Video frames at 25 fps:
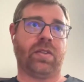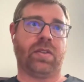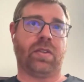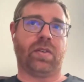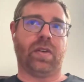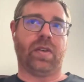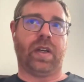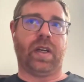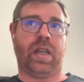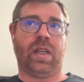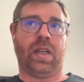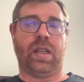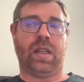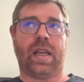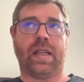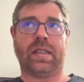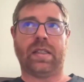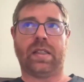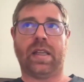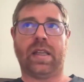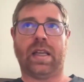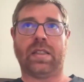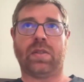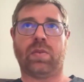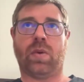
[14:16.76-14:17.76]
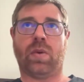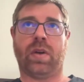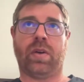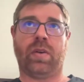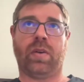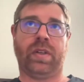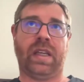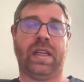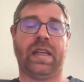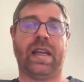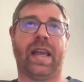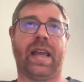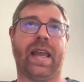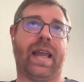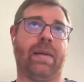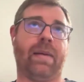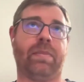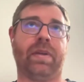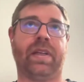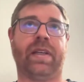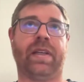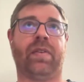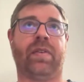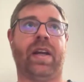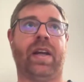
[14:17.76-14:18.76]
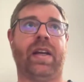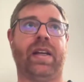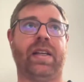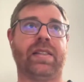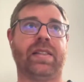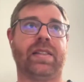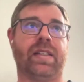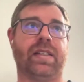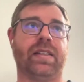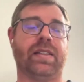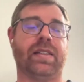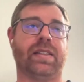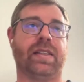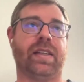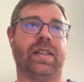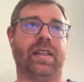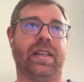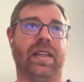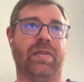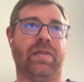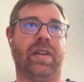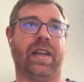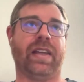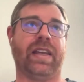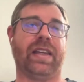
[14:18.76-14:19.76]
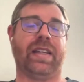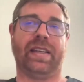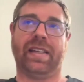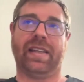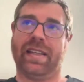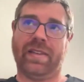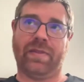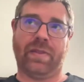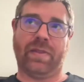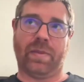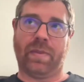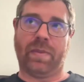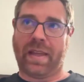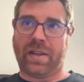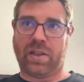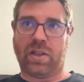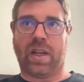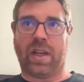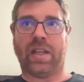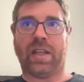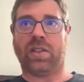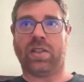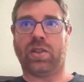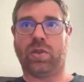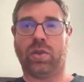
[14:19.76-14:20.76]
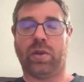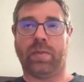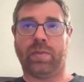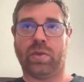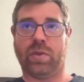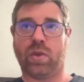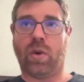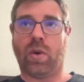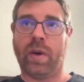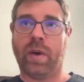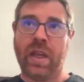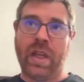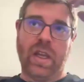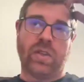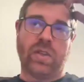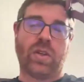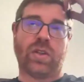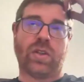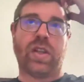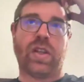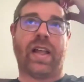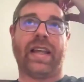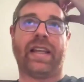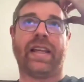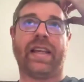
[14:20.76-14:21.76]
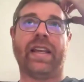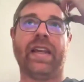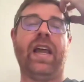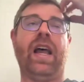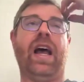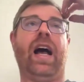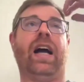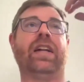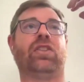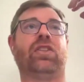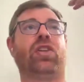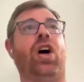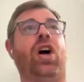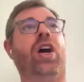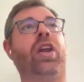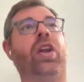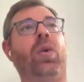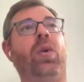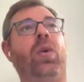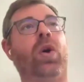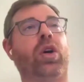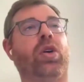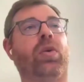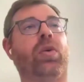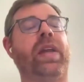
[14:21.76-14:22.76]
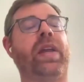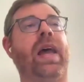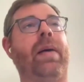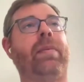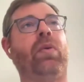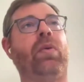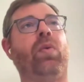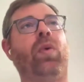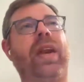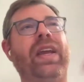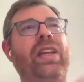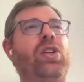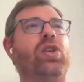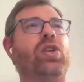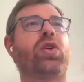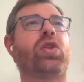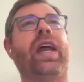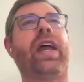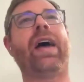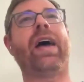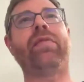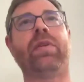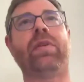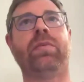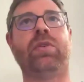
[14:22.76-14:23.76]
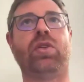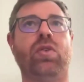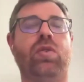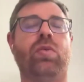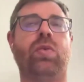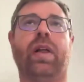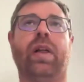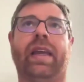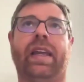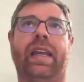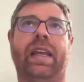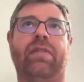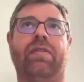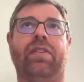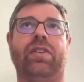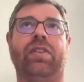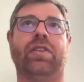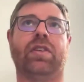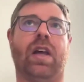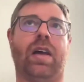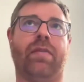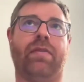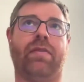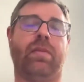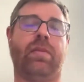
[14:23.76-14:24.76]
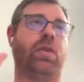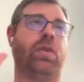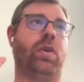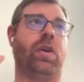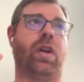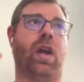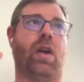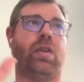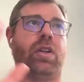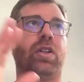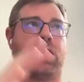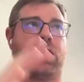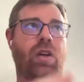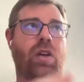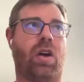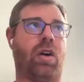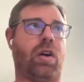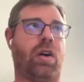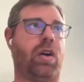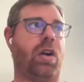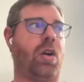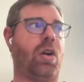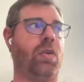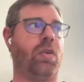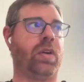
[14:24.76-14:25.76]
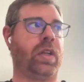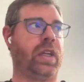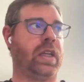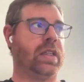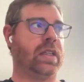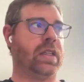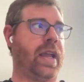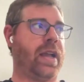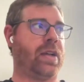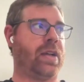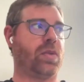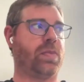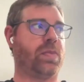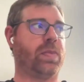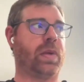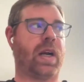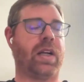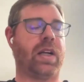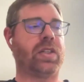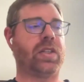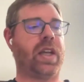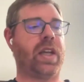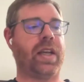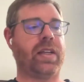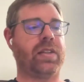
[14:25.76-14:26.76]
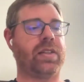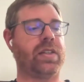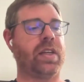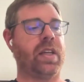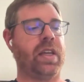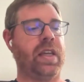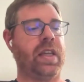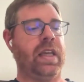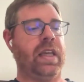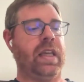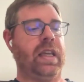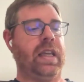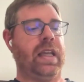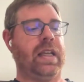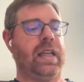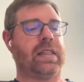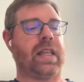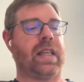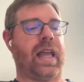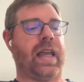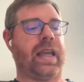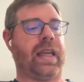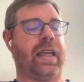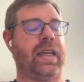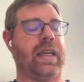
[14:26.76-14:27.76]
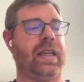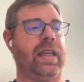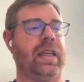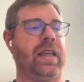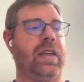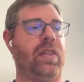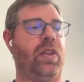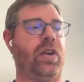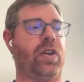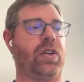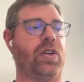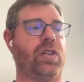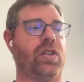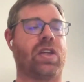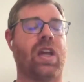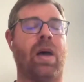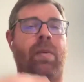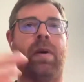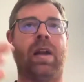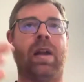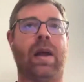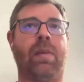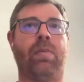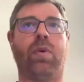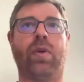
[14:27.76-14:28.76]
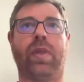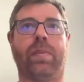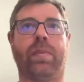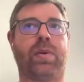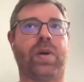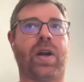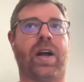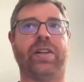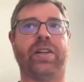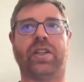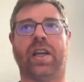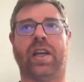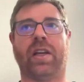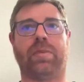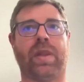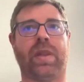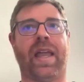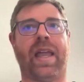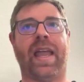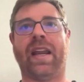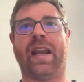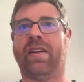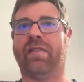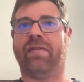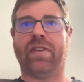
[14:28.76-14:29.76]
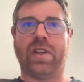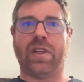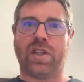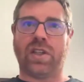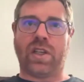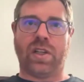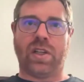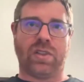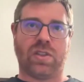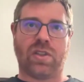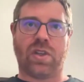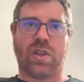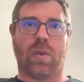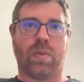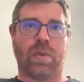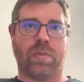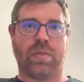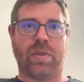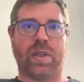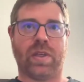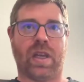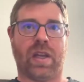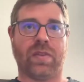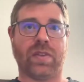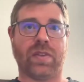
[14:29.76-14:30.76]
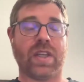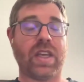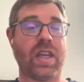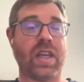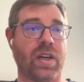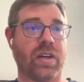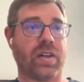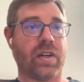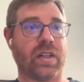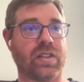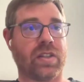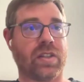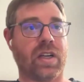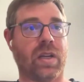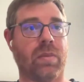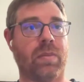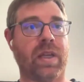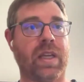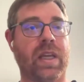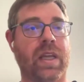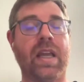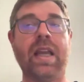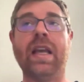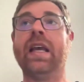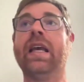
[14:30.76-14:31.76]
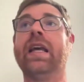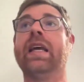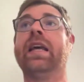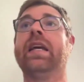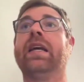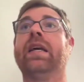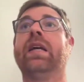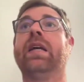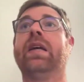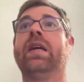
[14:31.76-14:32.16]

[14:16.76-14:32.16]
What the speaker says: that sounds great. That's what'll need to happen, right? Is they give them that chance to absorb. So it's not like a ton of work will be happening. What I usually have them do, like if I'm doing just our own in-house projects, is like they're just coming up with a project plan and vision and scope themselves. Here, it's going to be,